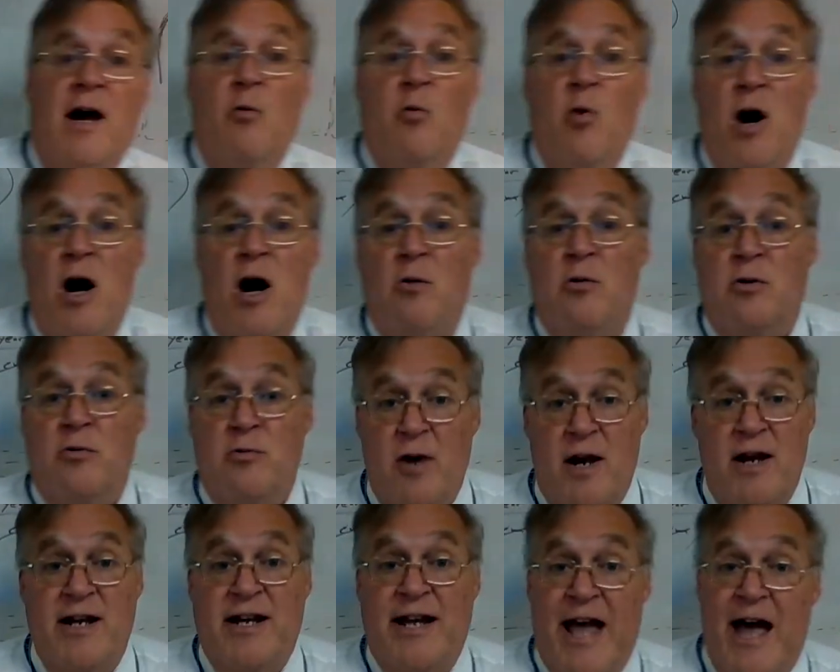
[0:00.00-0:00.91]
while we're
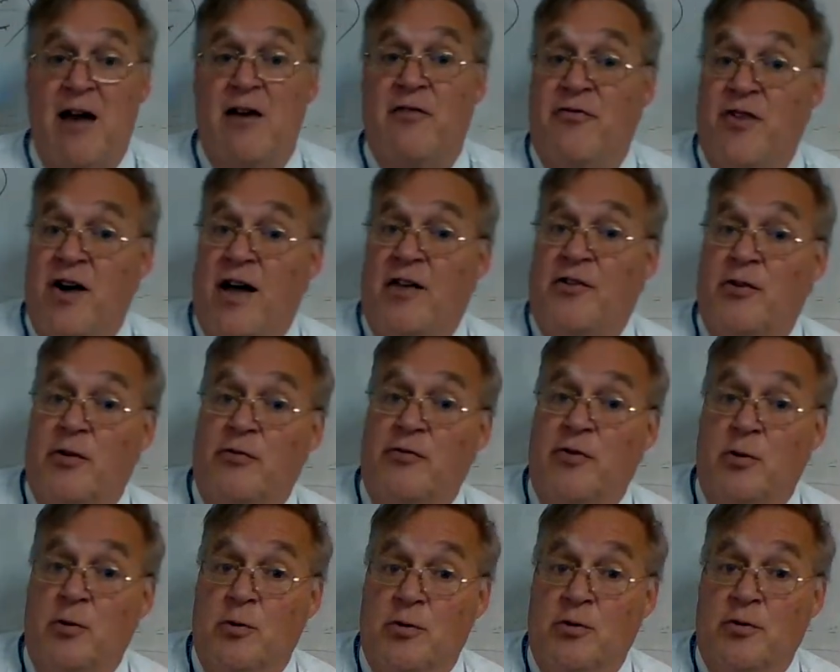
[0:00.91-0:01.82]
running out of fossil
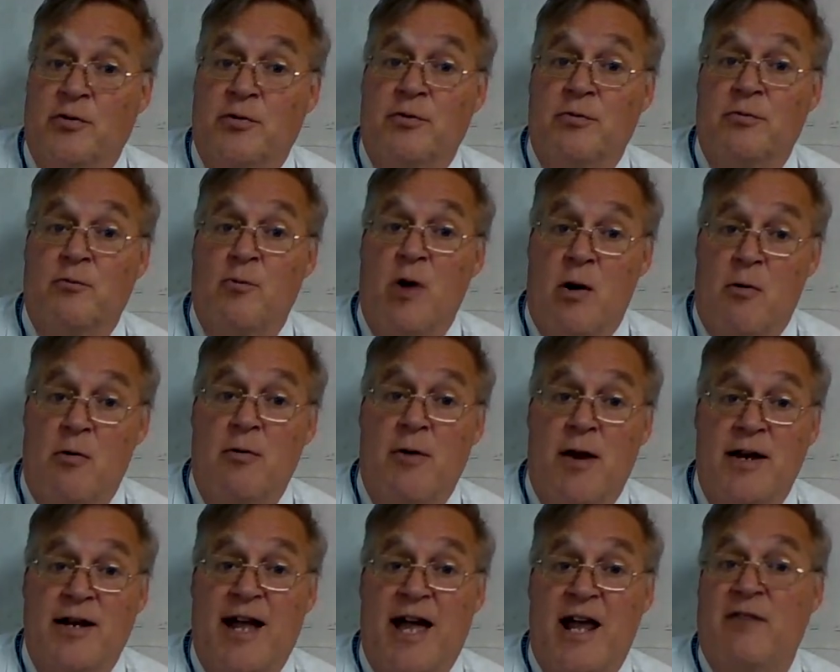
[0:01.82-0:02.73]
fuels, while we're
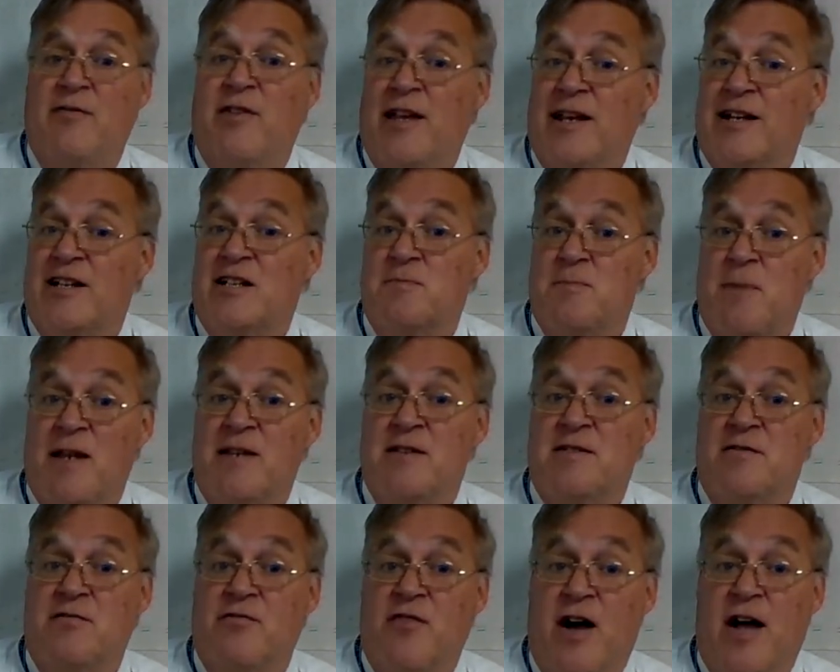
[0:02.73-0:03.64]
running out of
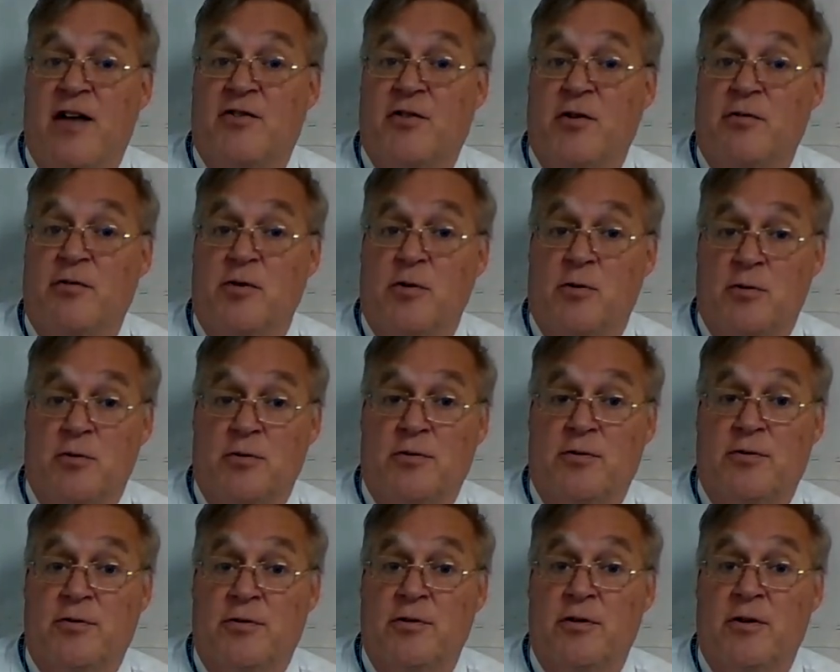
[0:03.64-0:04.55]
inexpensive fossil
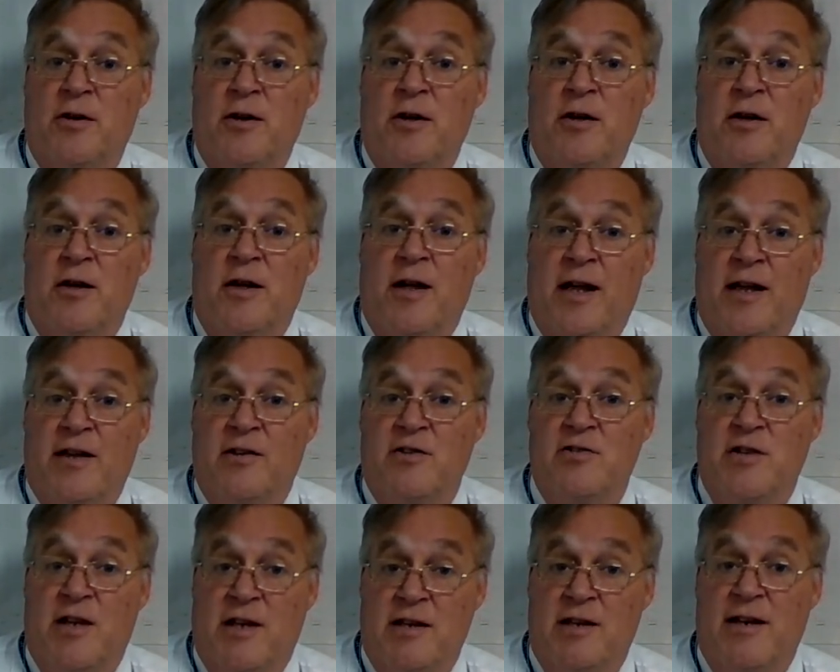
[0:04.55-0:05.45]
fuels
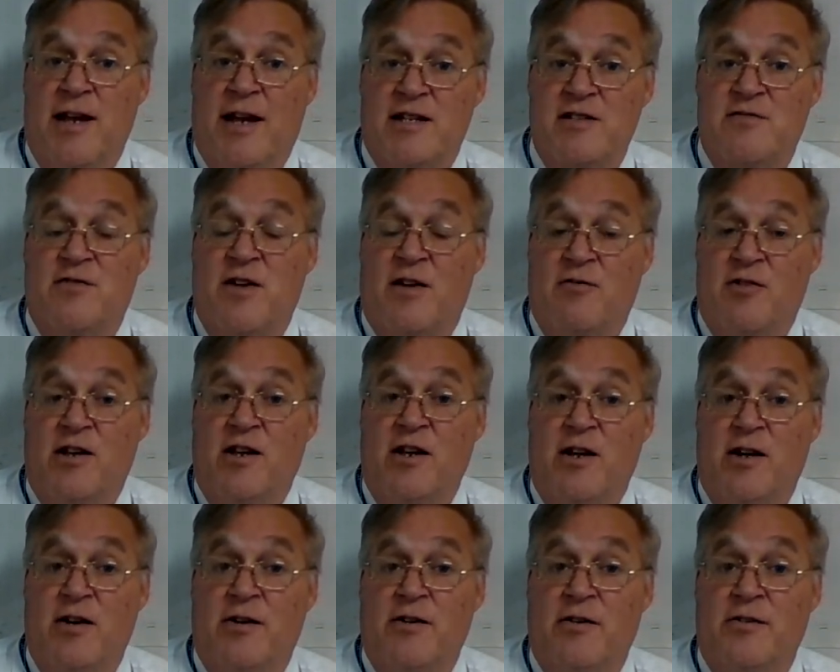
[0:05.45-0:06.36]
in the next 50
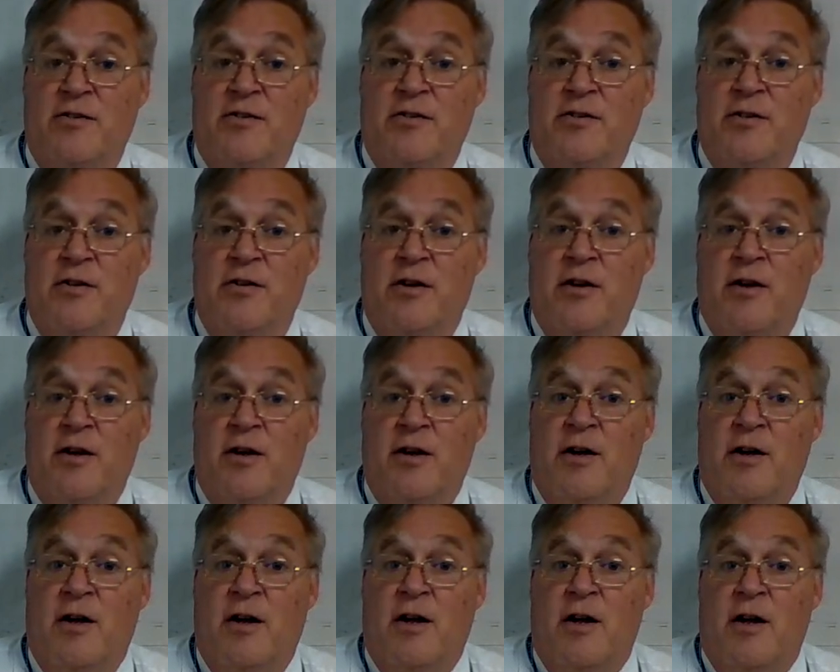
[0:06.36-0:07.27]
years.
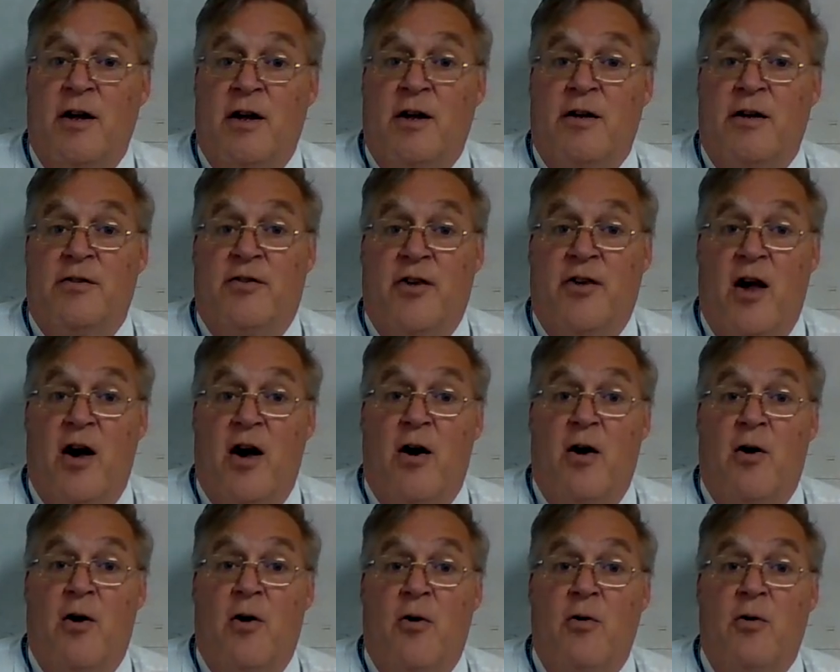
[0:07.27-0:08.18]

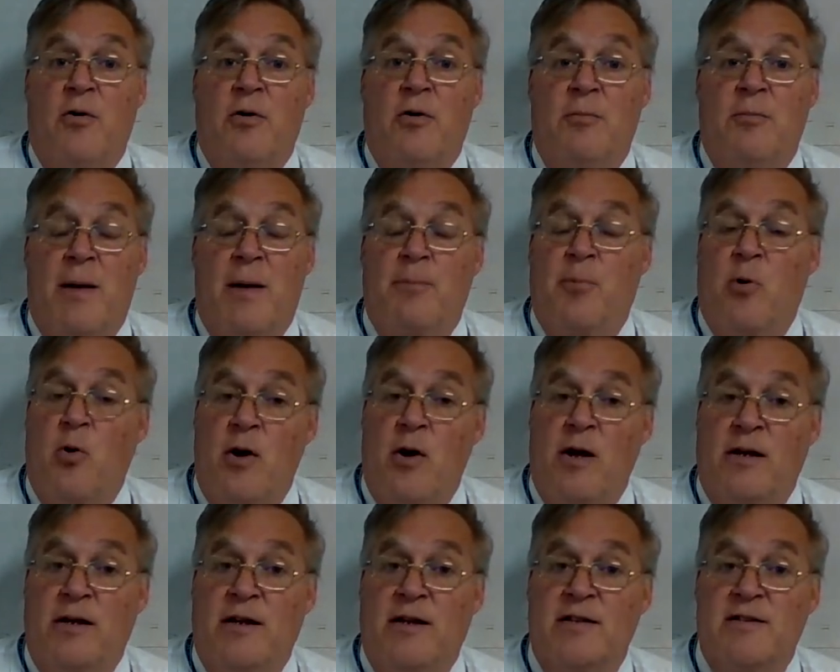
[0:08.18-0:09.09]
So my
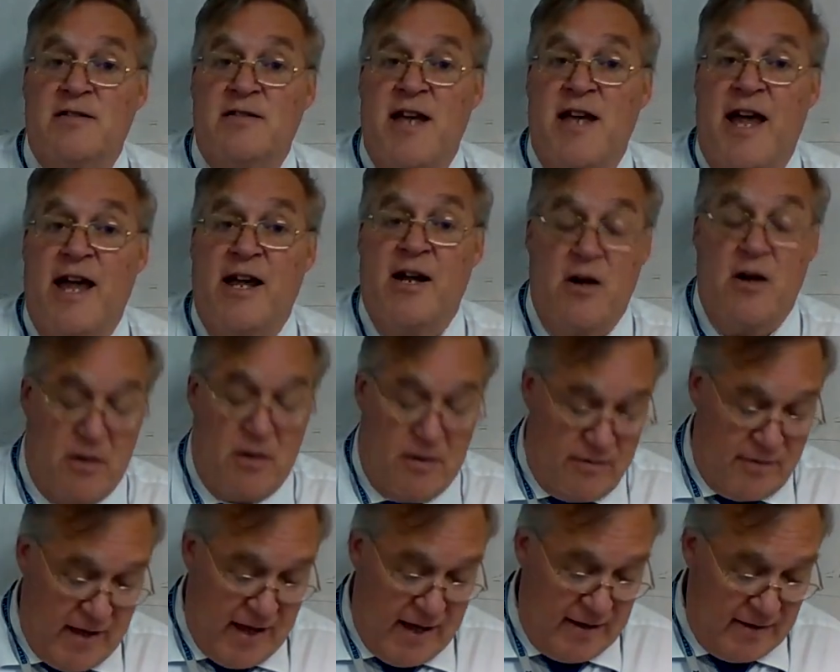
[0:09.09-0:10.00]
point in saying all
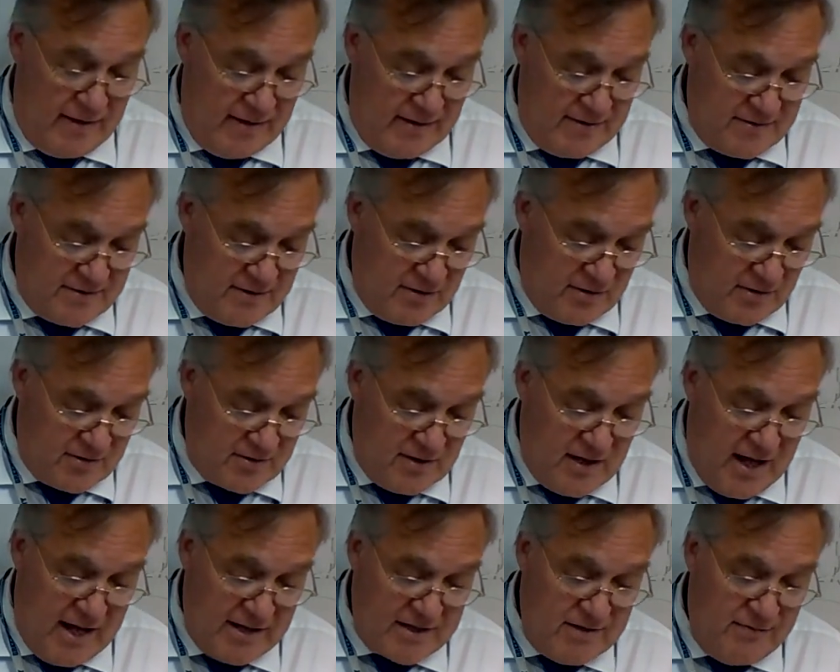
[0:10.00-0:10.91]
of that is that there's
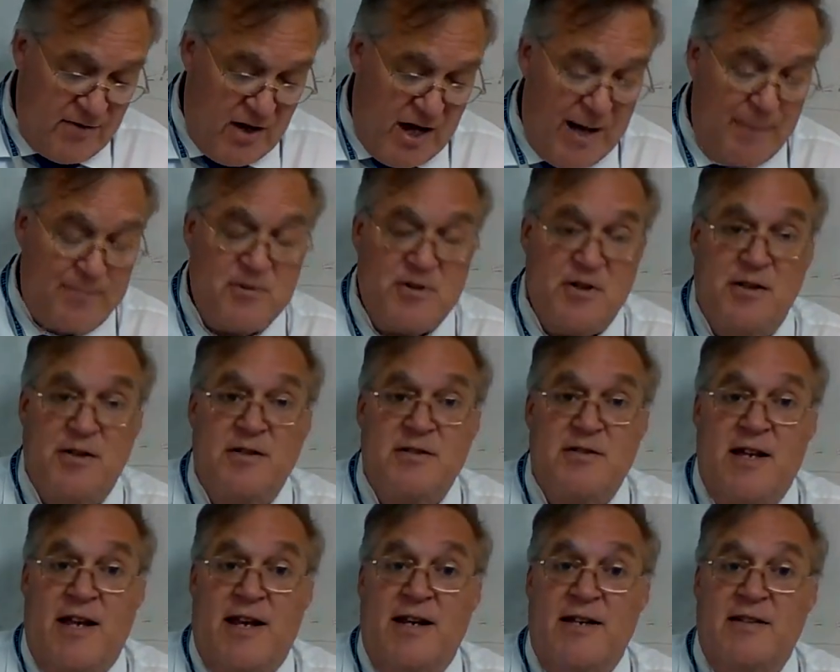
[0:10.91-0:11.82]
lots of
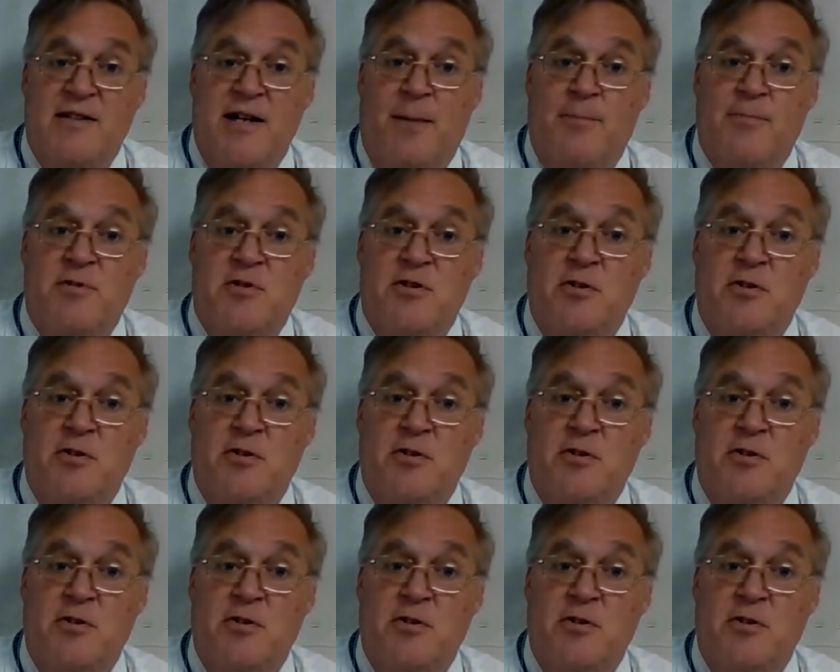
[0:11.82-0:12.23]
options, and it's up